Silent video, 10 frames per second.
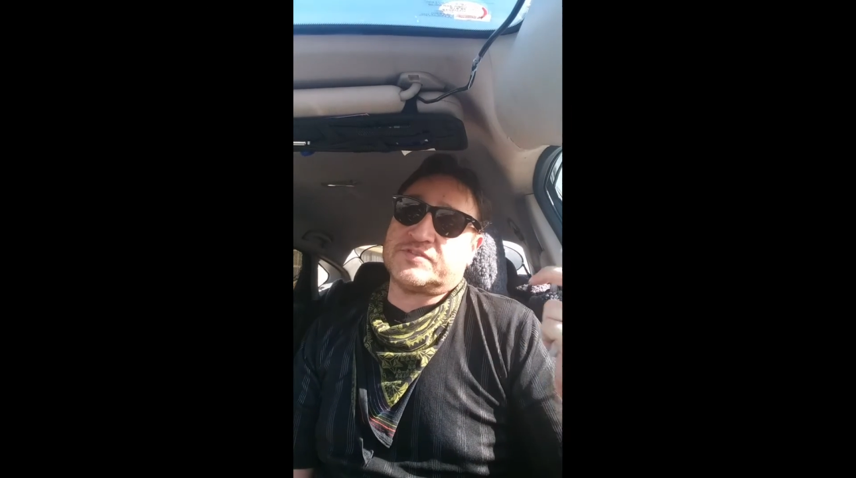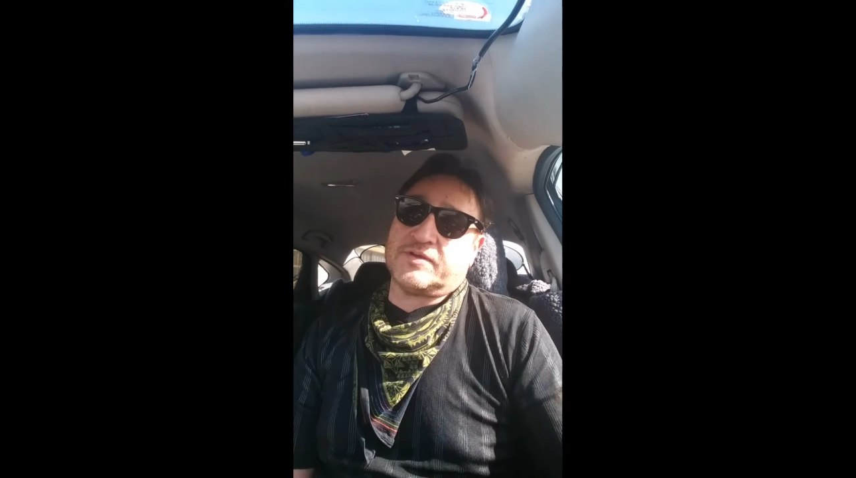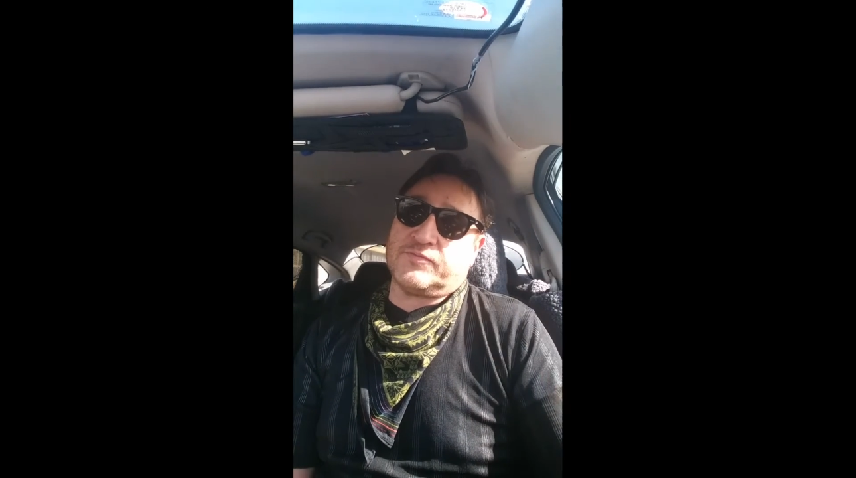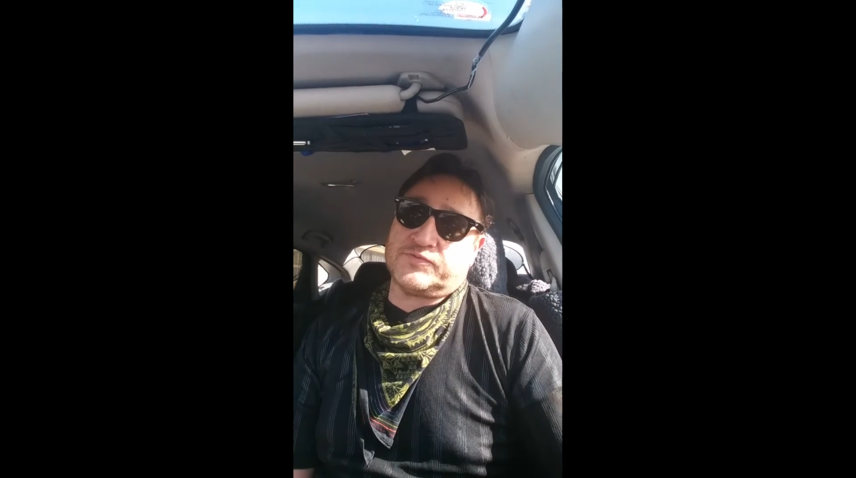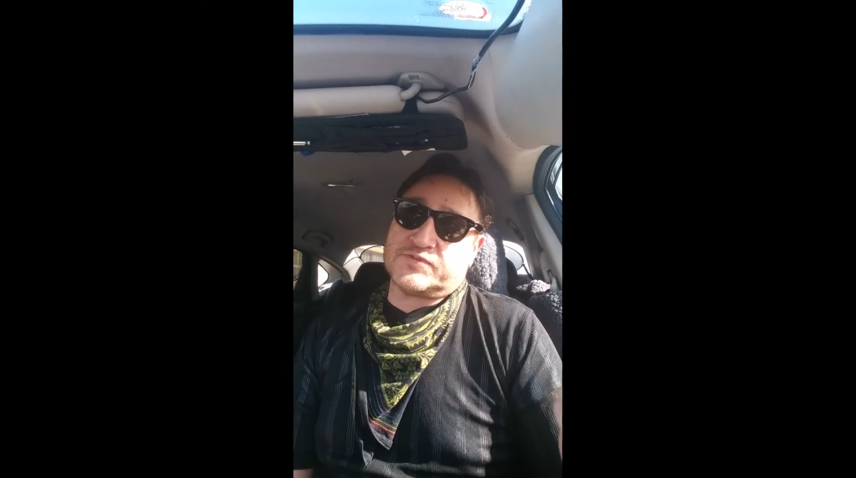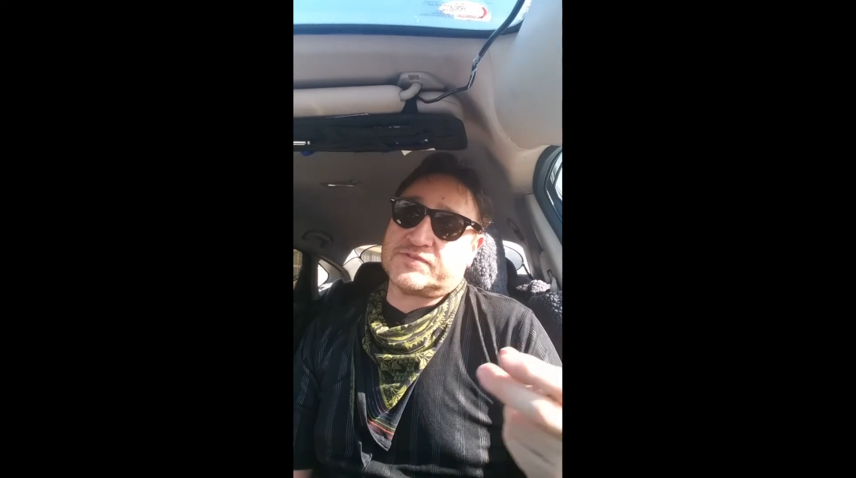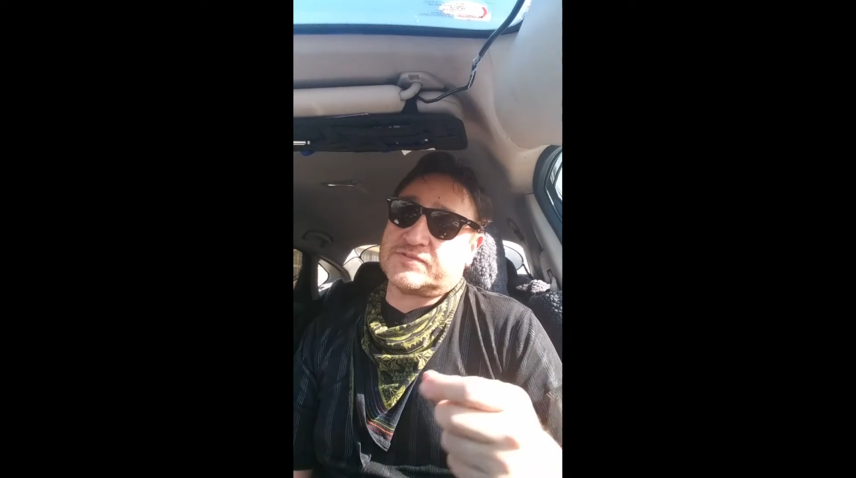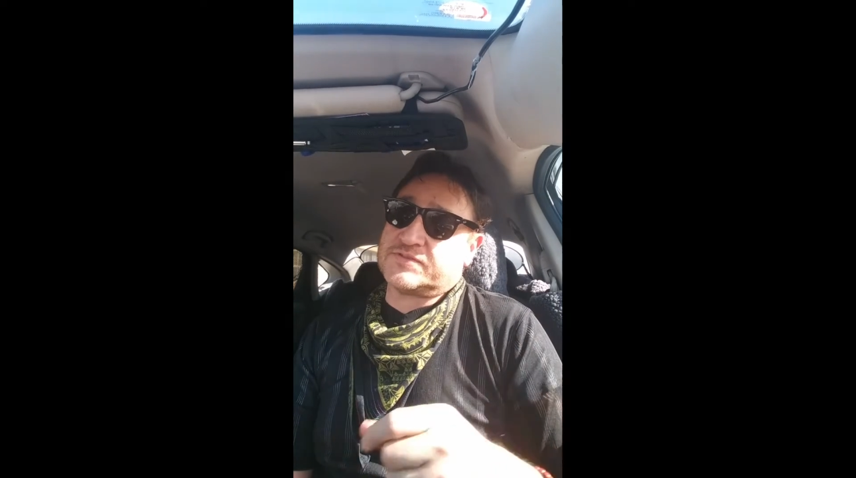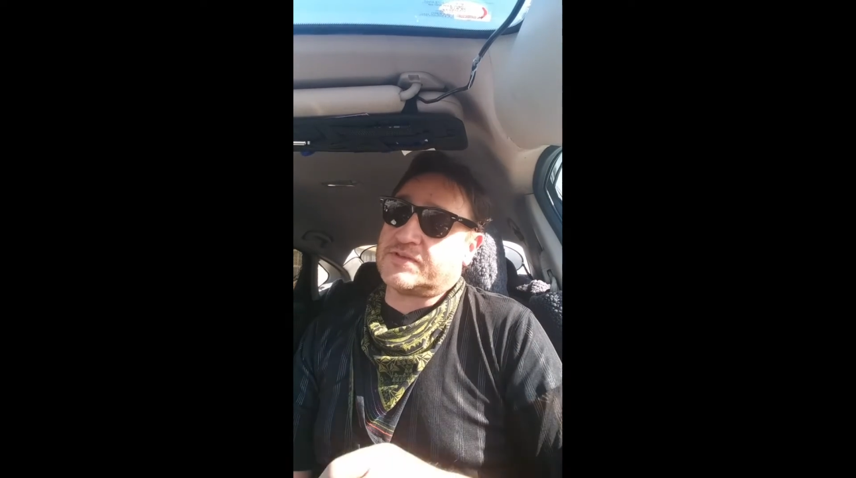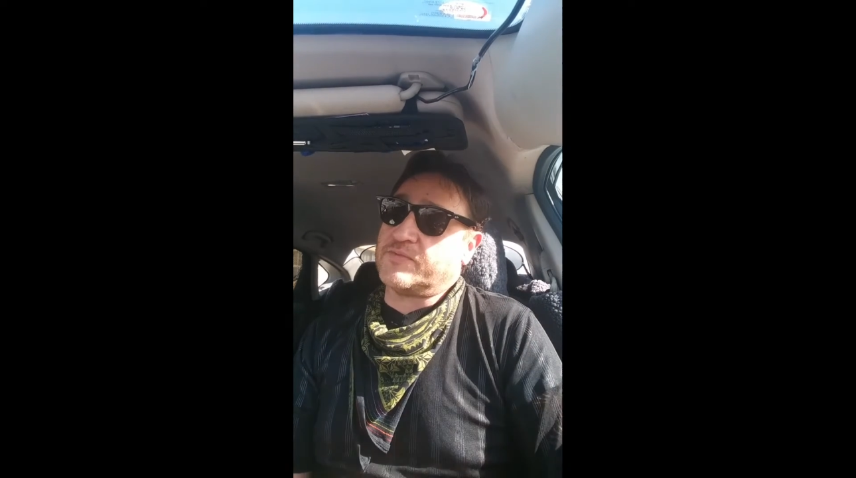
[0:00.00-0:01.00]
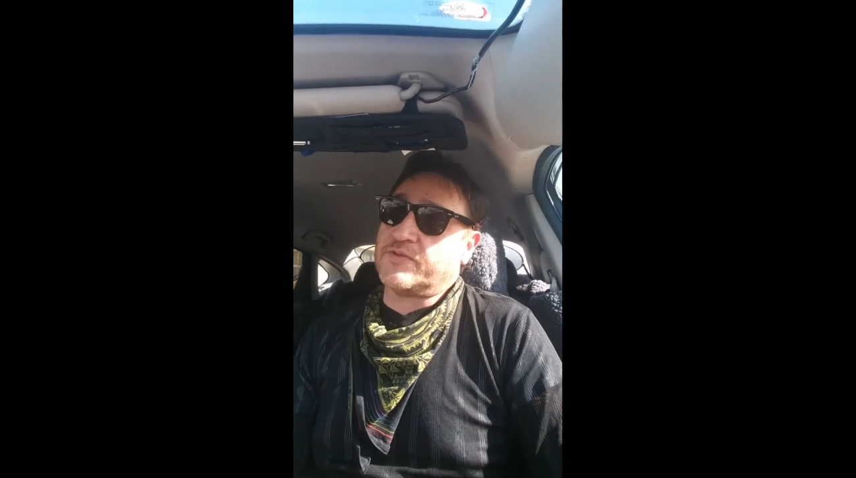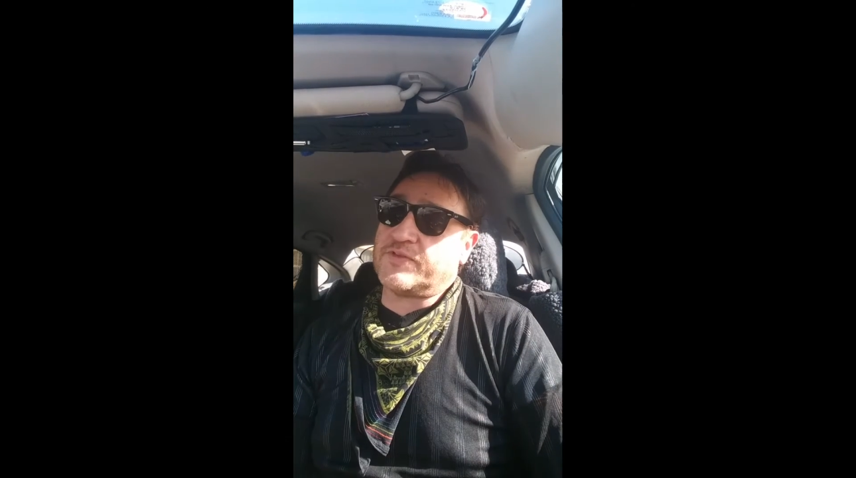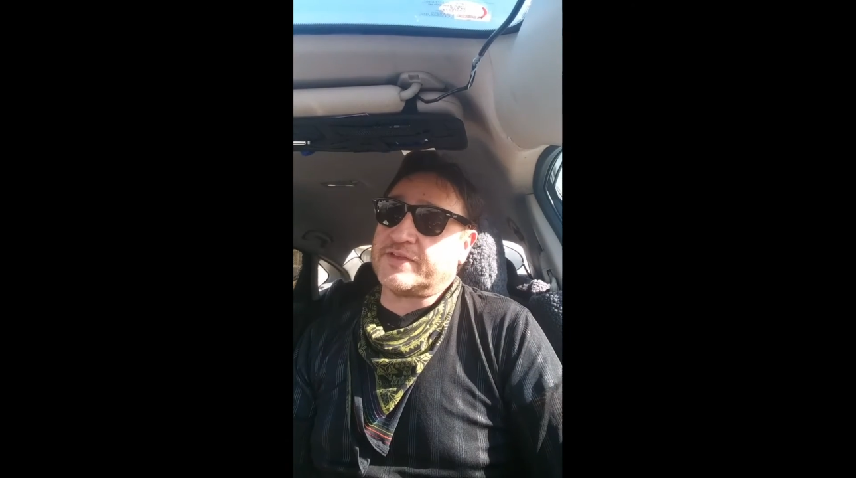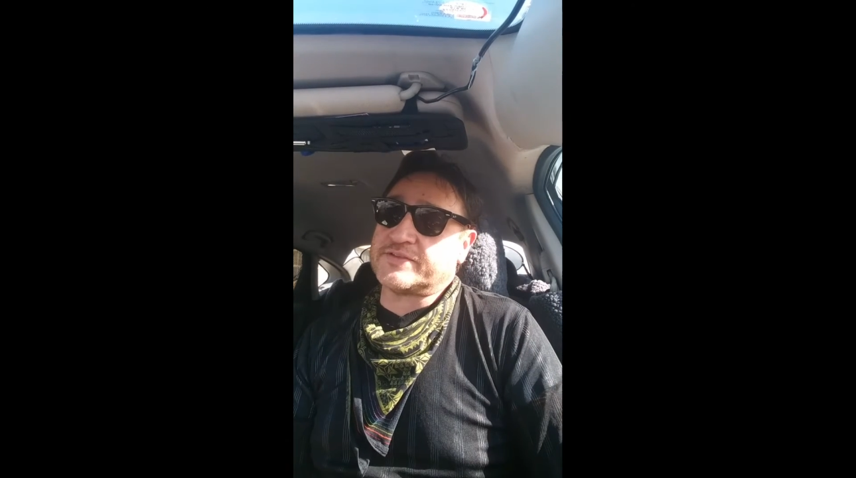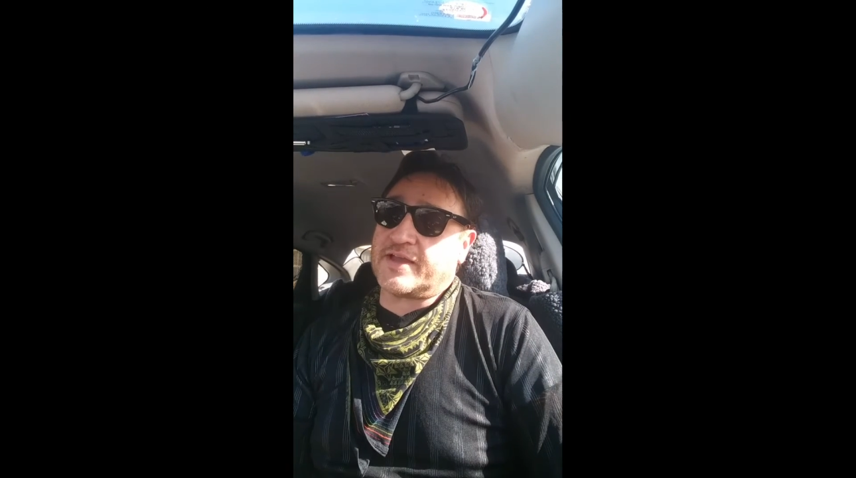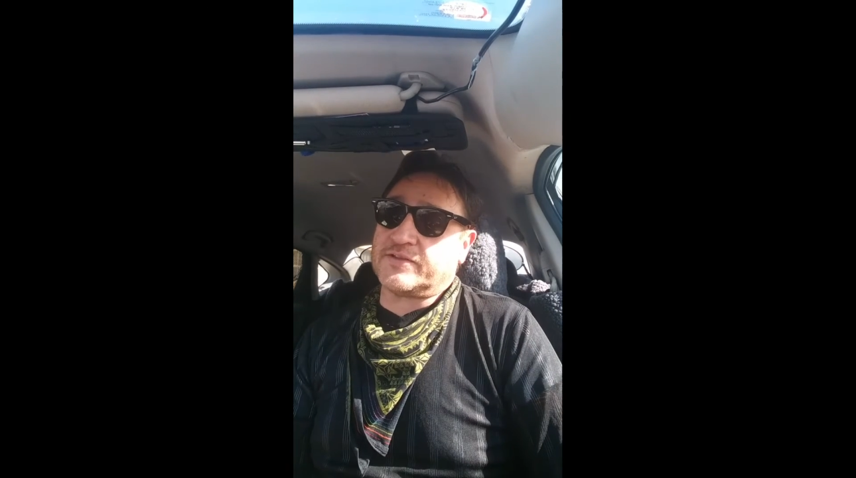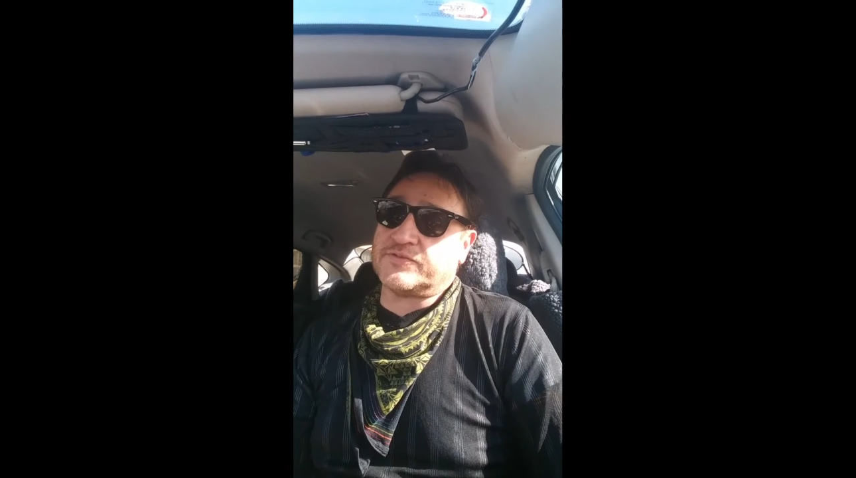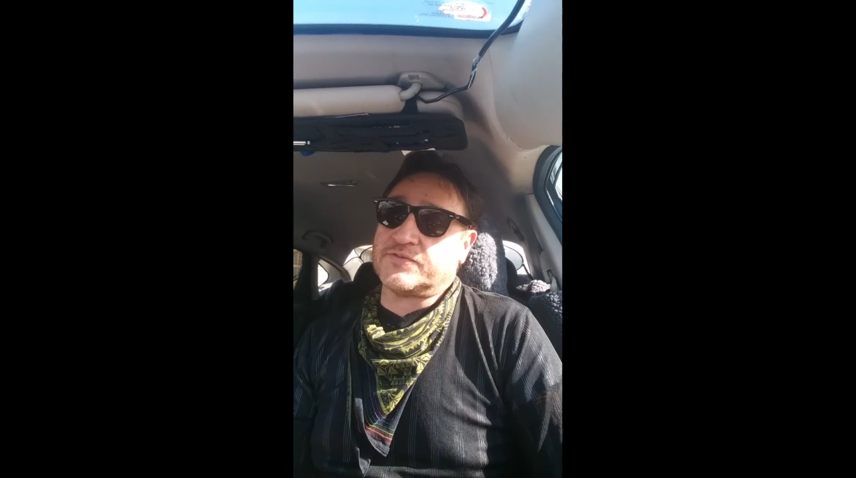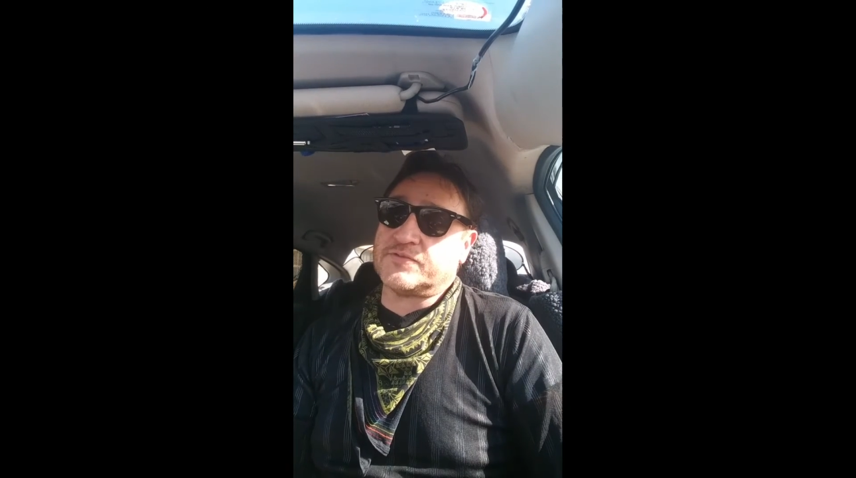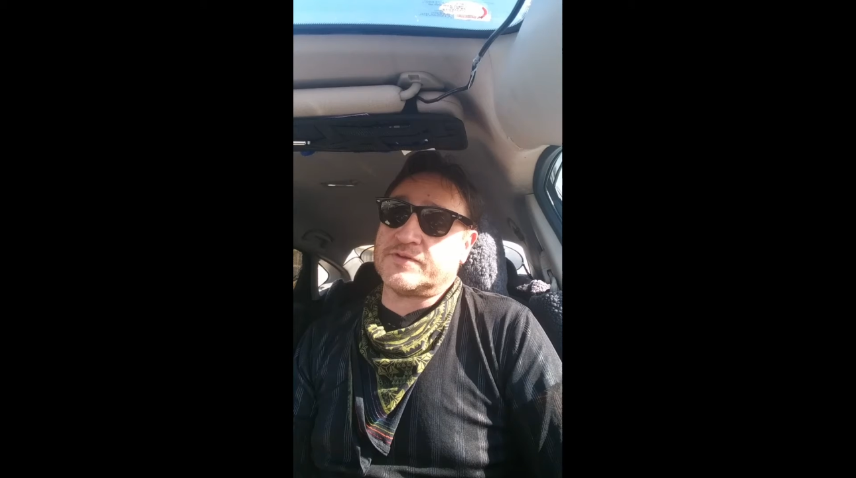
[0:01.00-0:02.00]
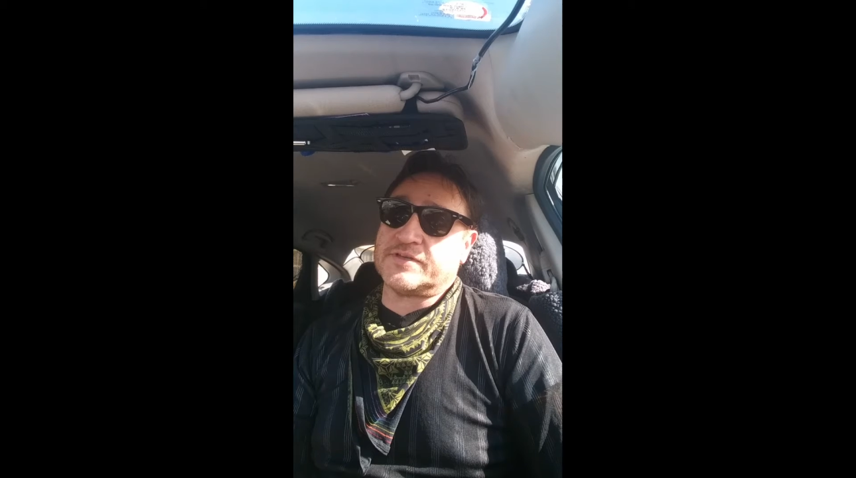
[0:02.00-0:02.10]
Some of the things I'll do